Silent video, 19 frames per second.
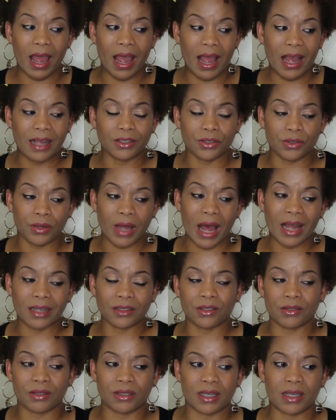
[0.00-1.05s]
And to
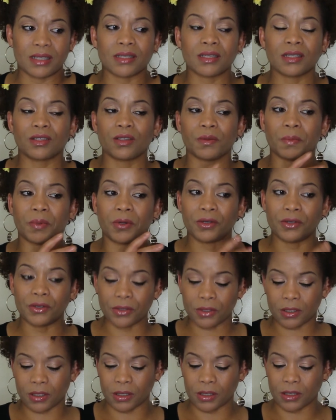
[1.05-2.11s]
add to this, the
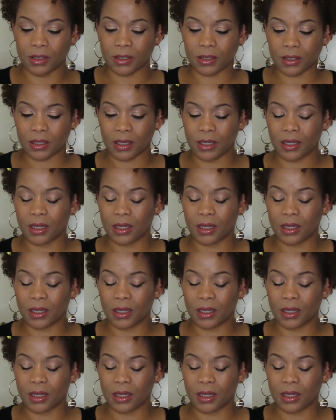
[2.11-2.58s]
pollutants